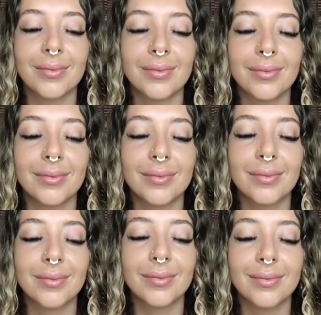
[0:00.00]
Letting
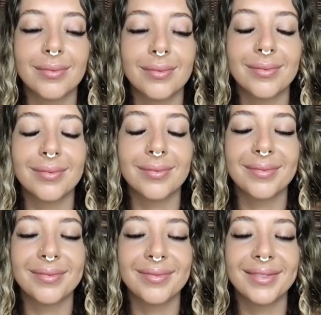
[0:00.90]
your body
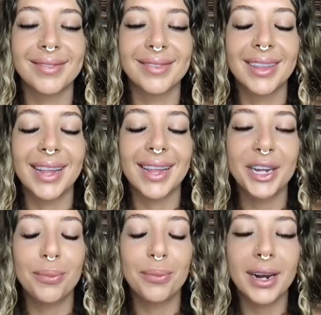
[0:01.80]
know
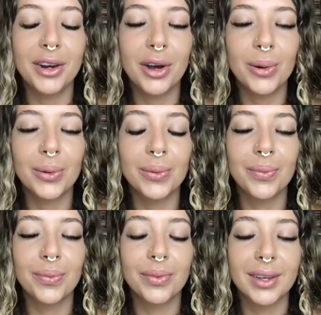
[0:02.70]
that you are going to
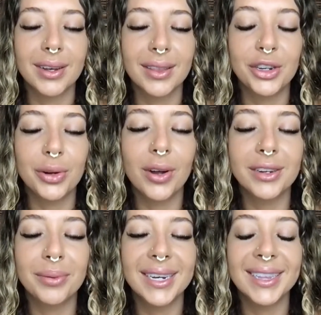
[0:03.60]
be letting
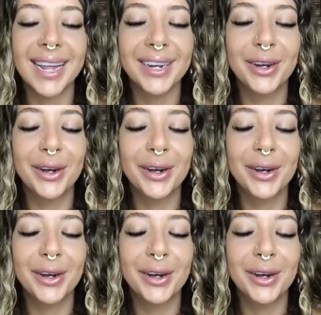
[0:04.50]
go